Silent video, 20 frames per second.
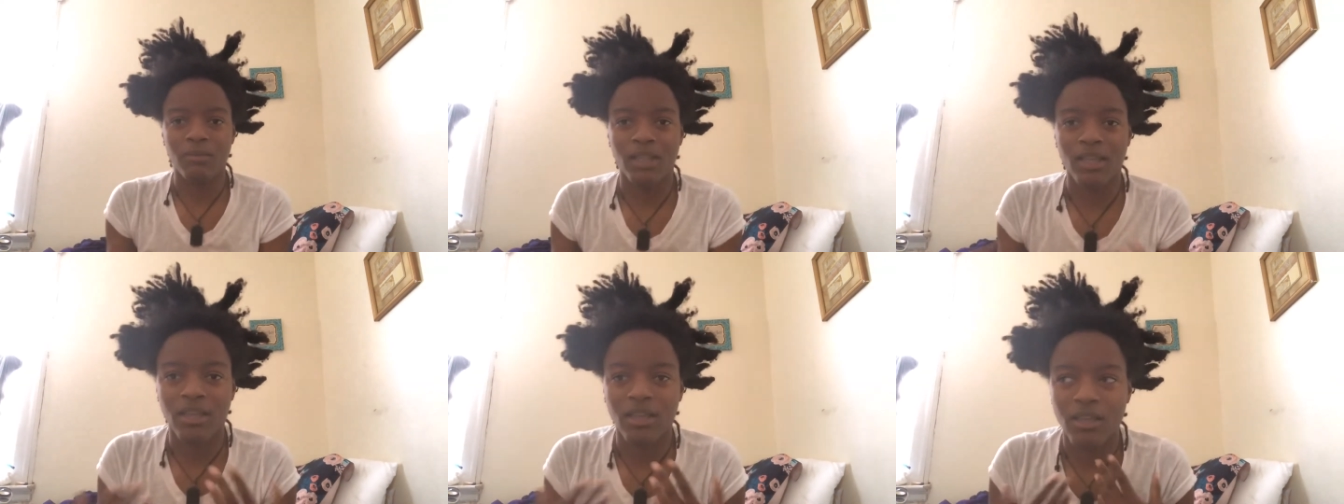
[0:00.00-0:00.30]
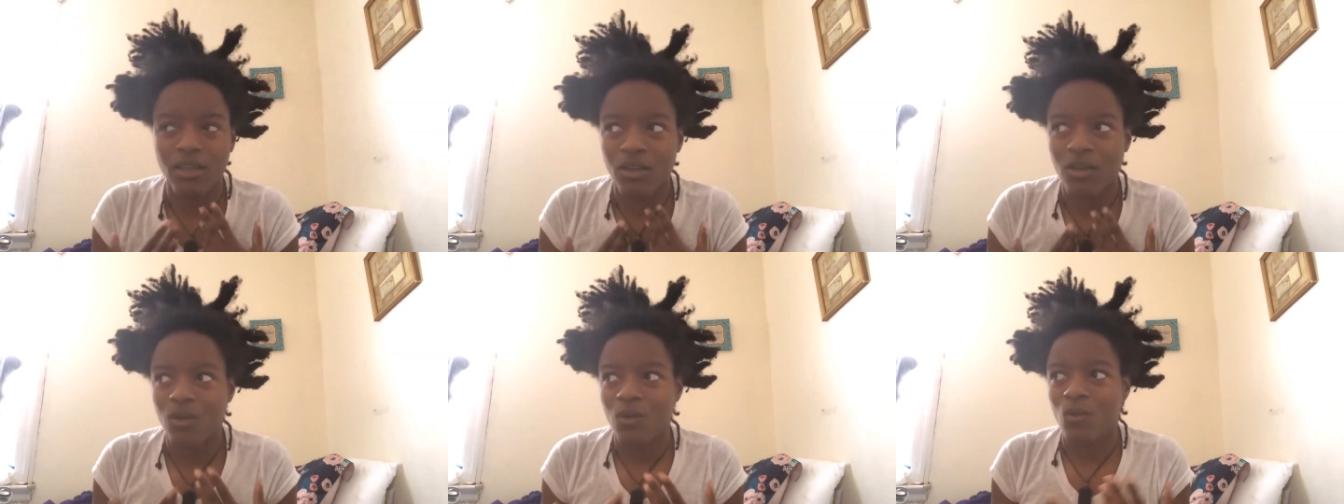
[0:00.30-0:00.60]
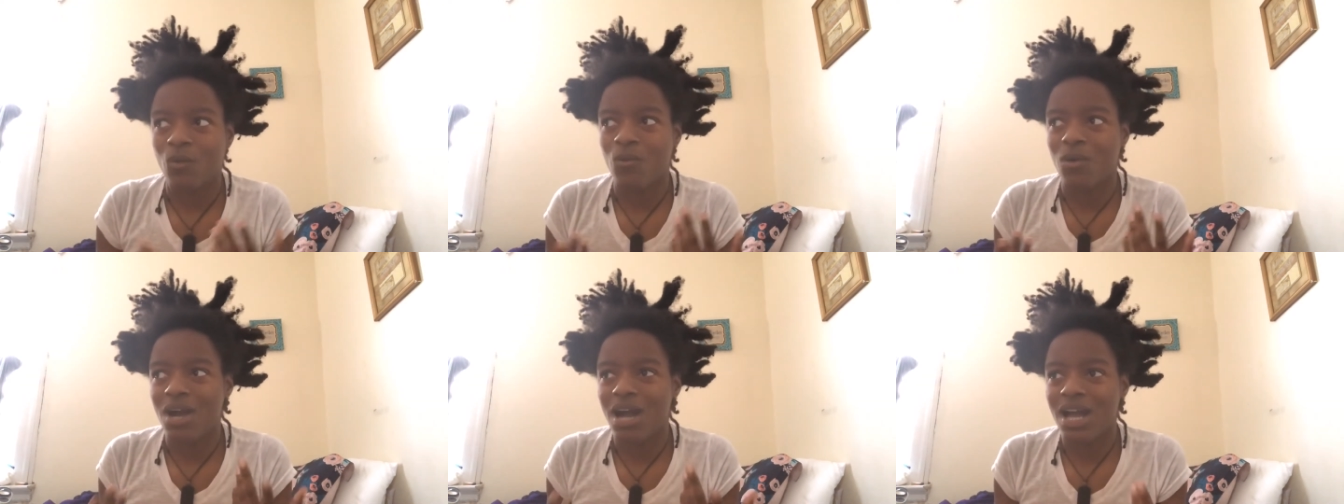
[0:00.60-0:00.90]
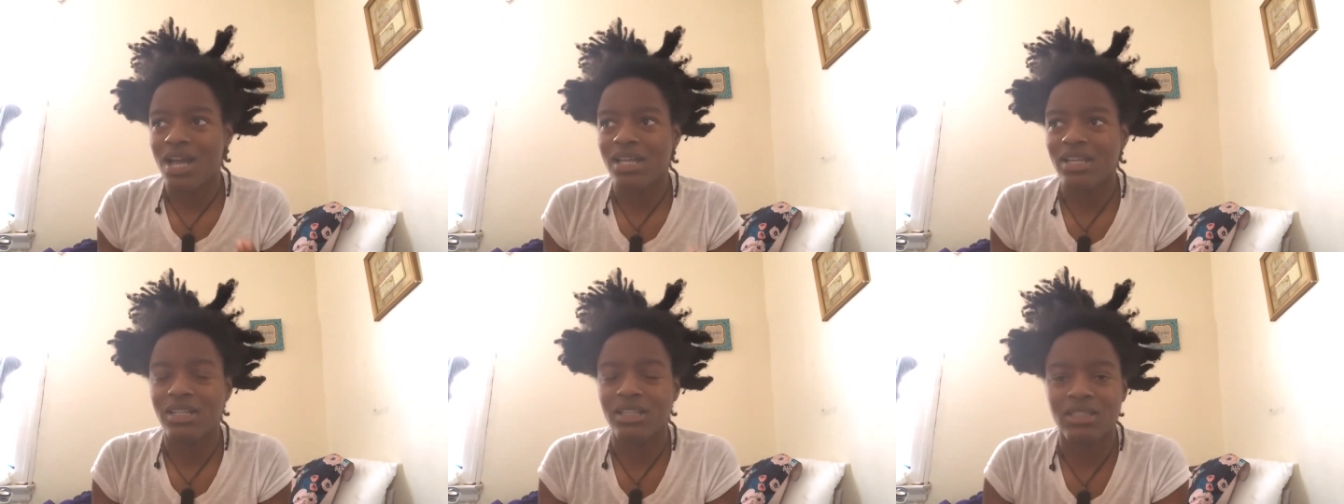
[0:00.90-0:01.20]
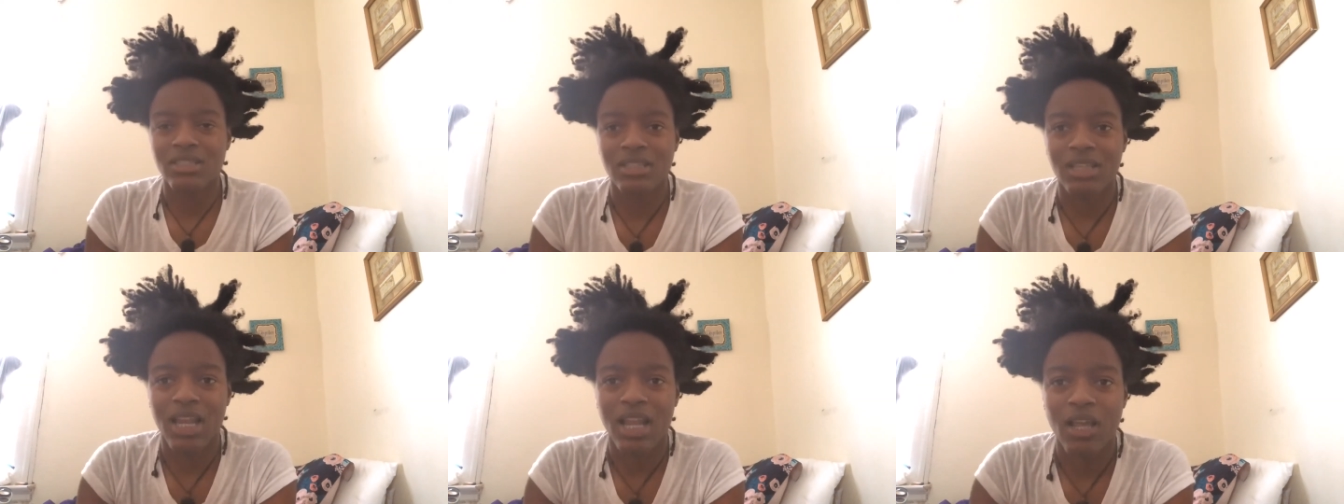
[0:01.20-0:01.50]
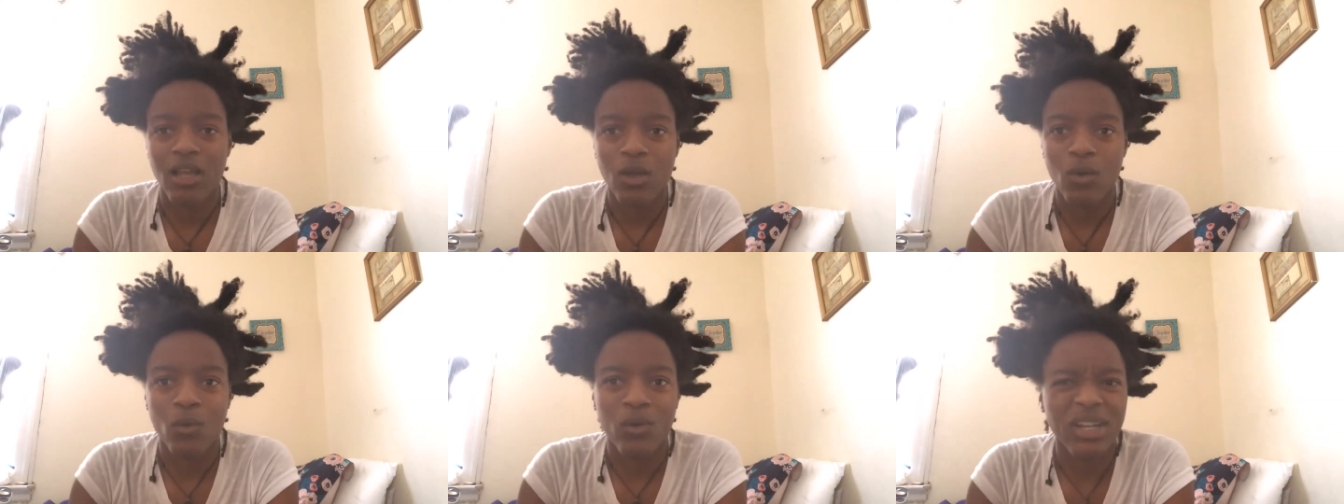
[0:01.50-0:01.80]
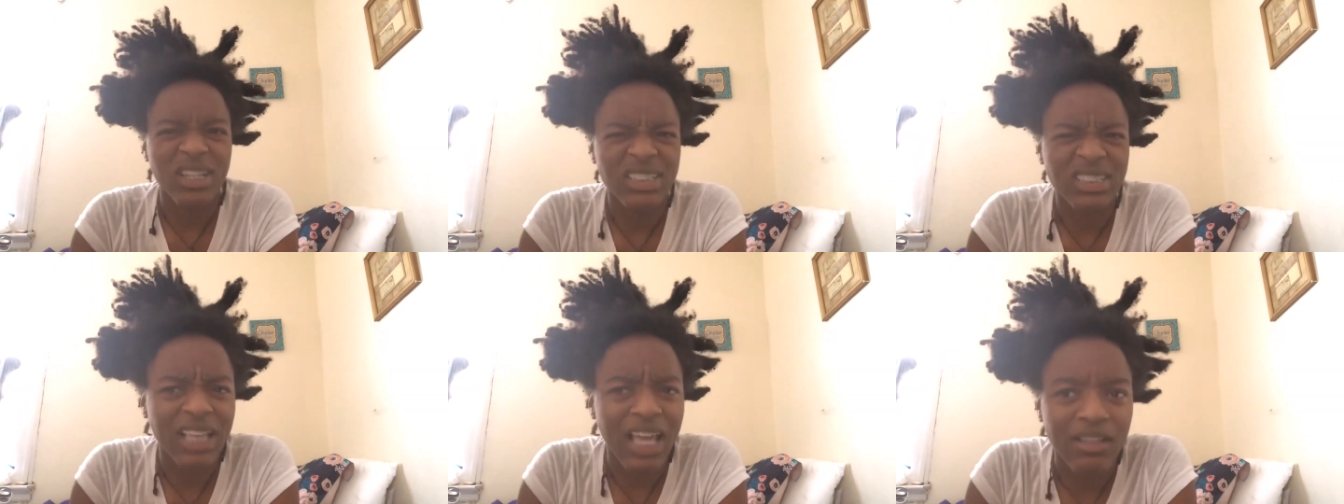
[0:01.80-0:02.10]
Like, why does it, what
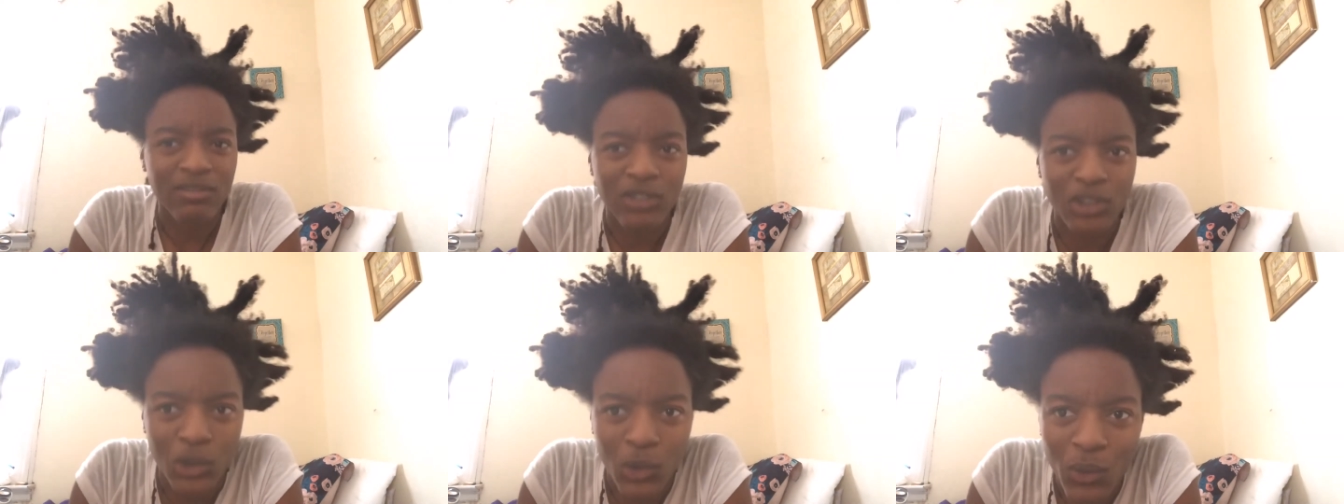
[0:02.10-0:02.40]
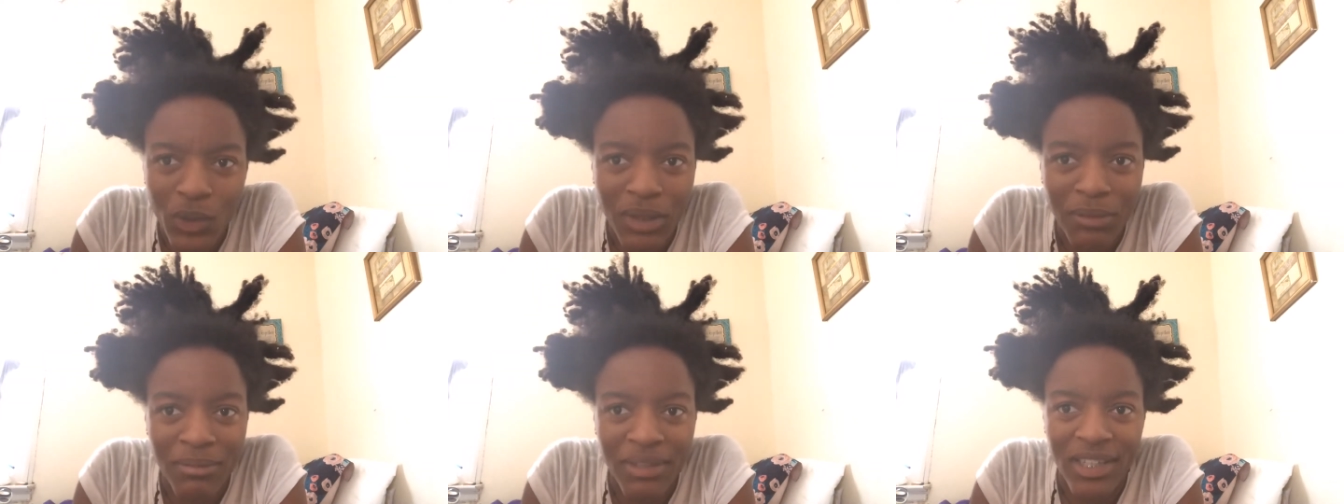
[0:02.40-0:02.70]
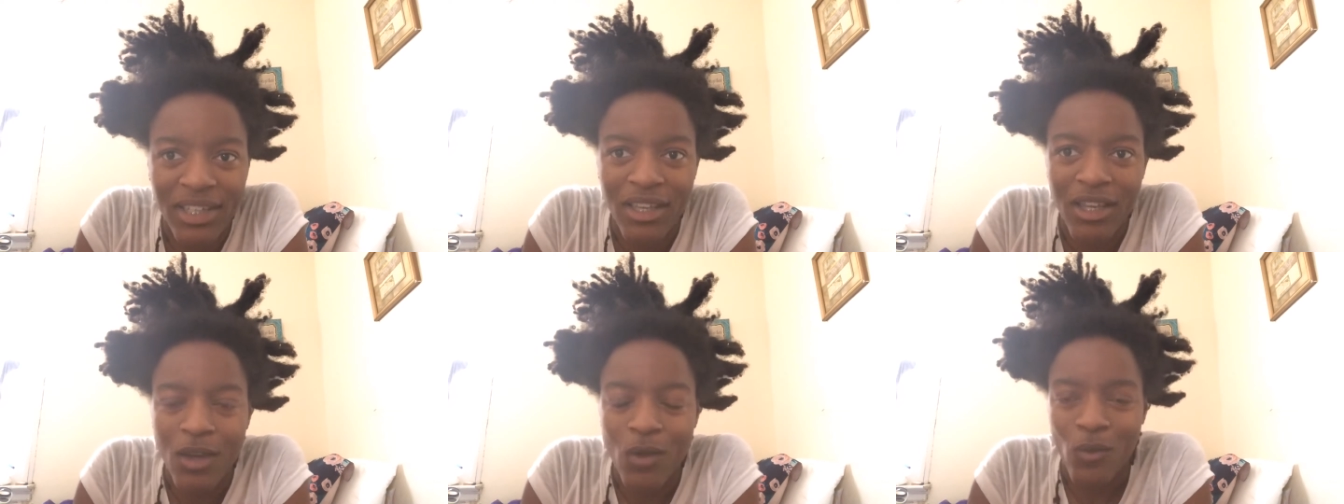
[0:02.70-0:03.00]
does it have to do with me?